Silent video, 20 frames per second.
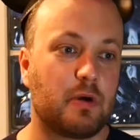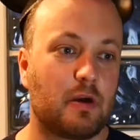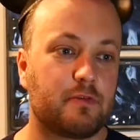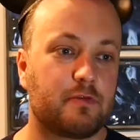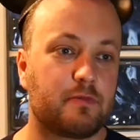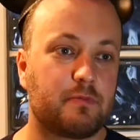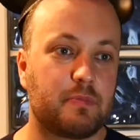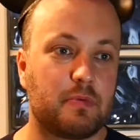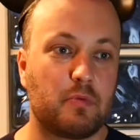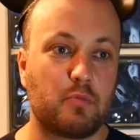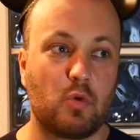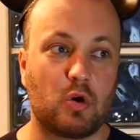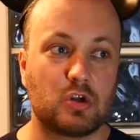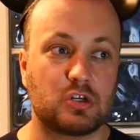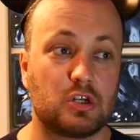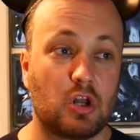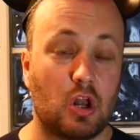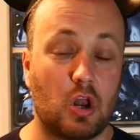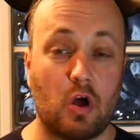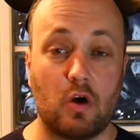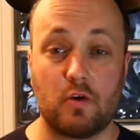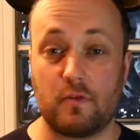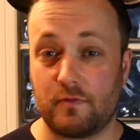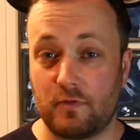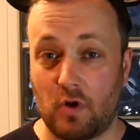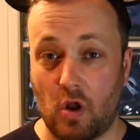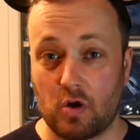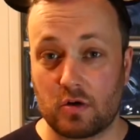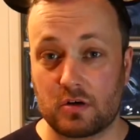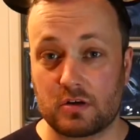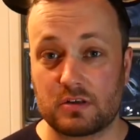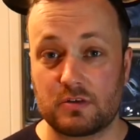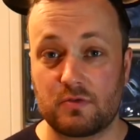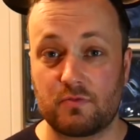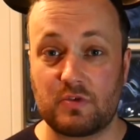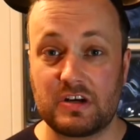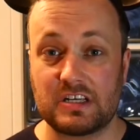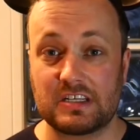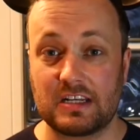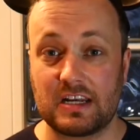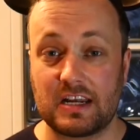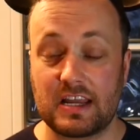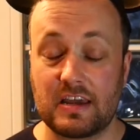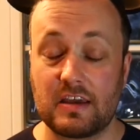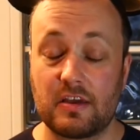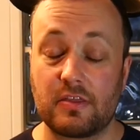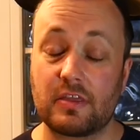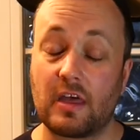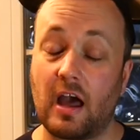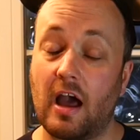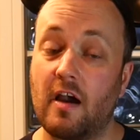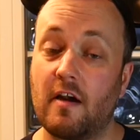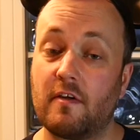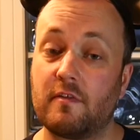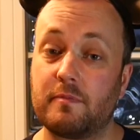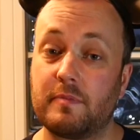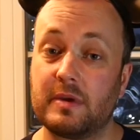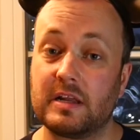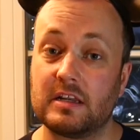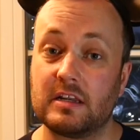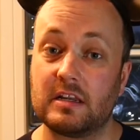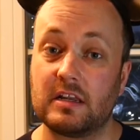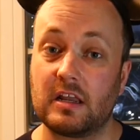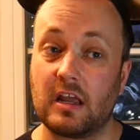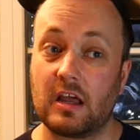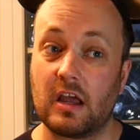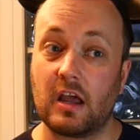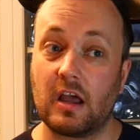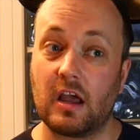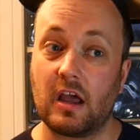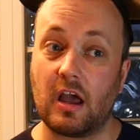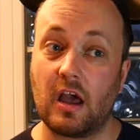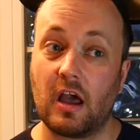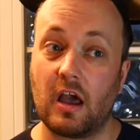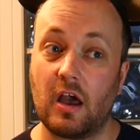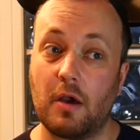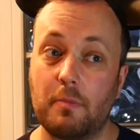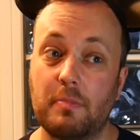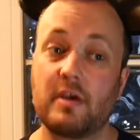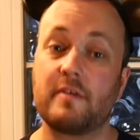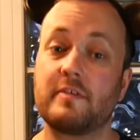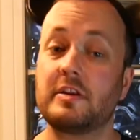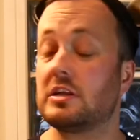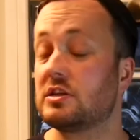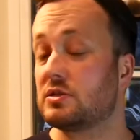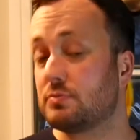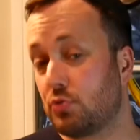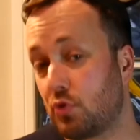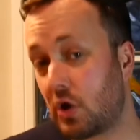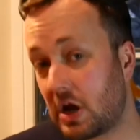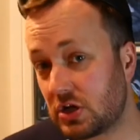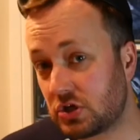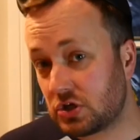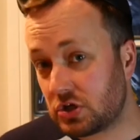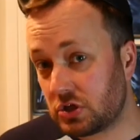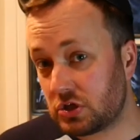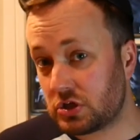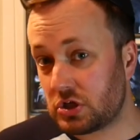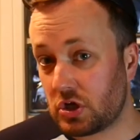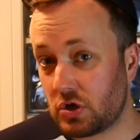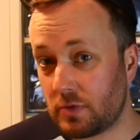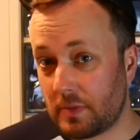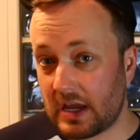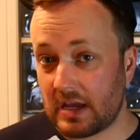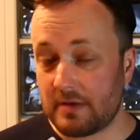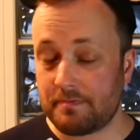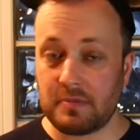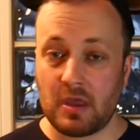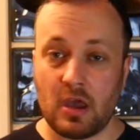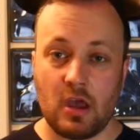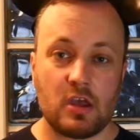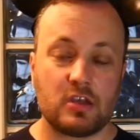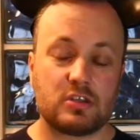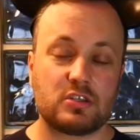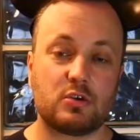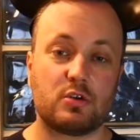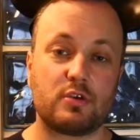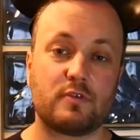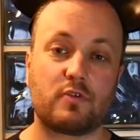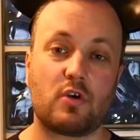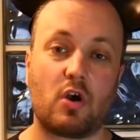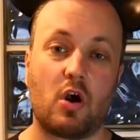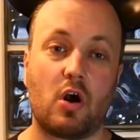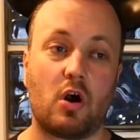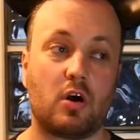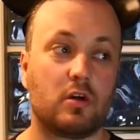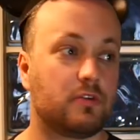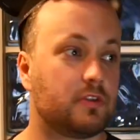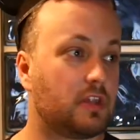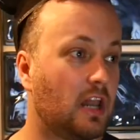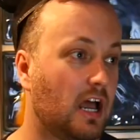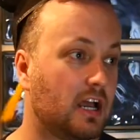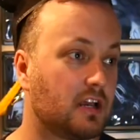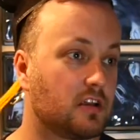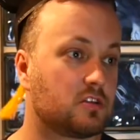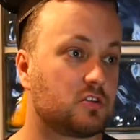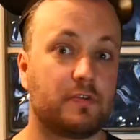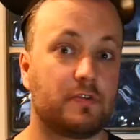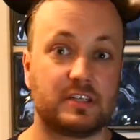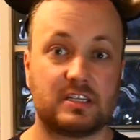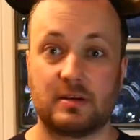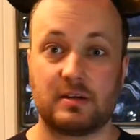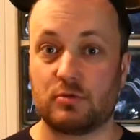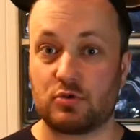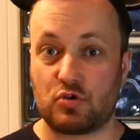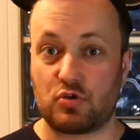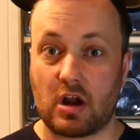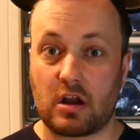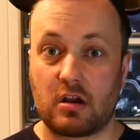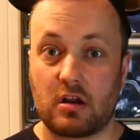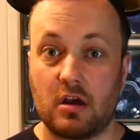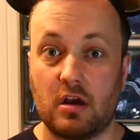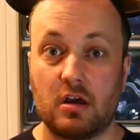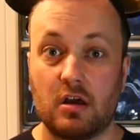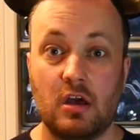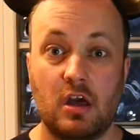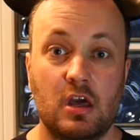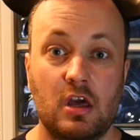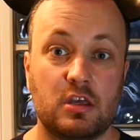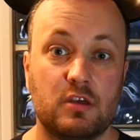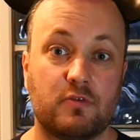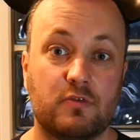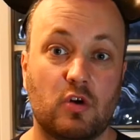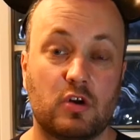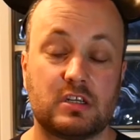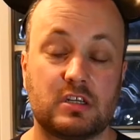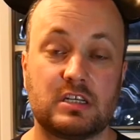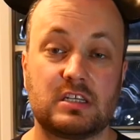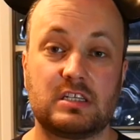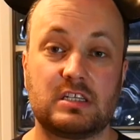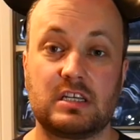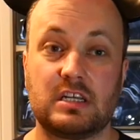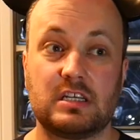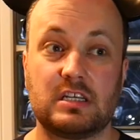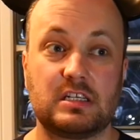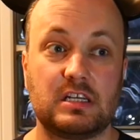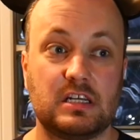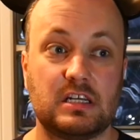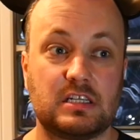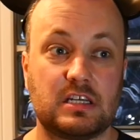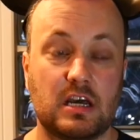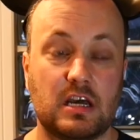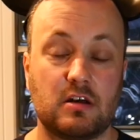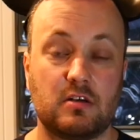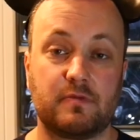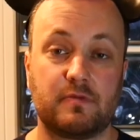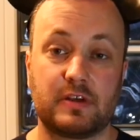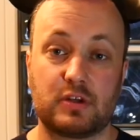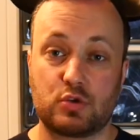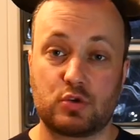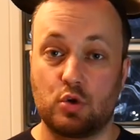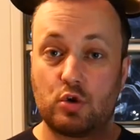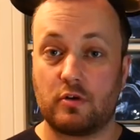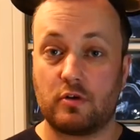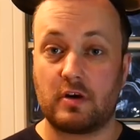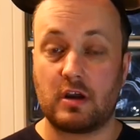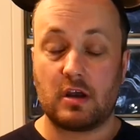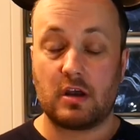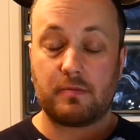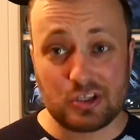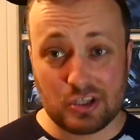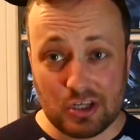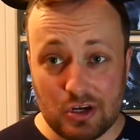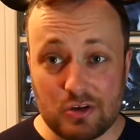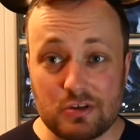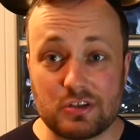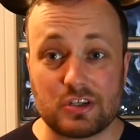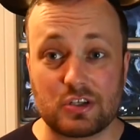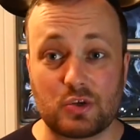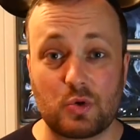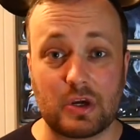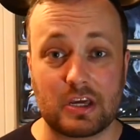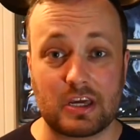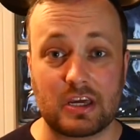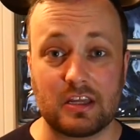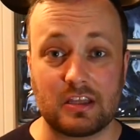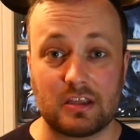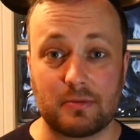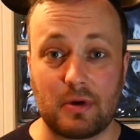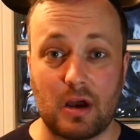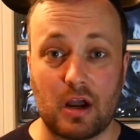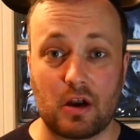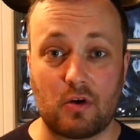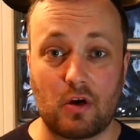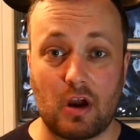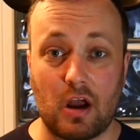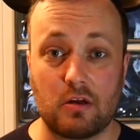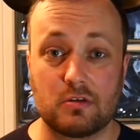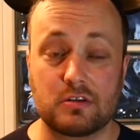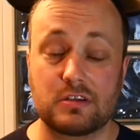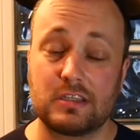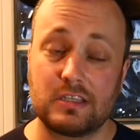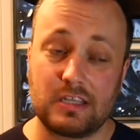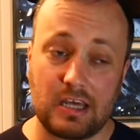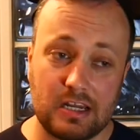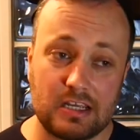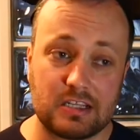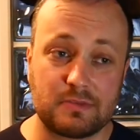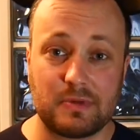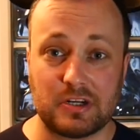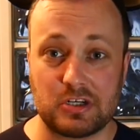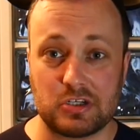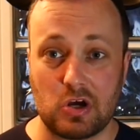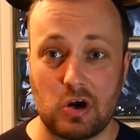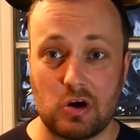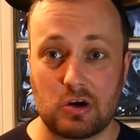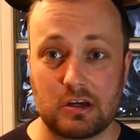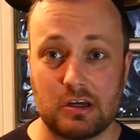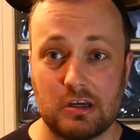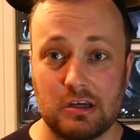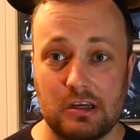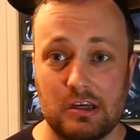I've been watching a lot of vlogs recently that have been a bit of an inspiration to me. So you've got the likes of the Tim Tracker, you've got Disneyindetail, Victoria. Excuse the squeaking in the background, that is my dog.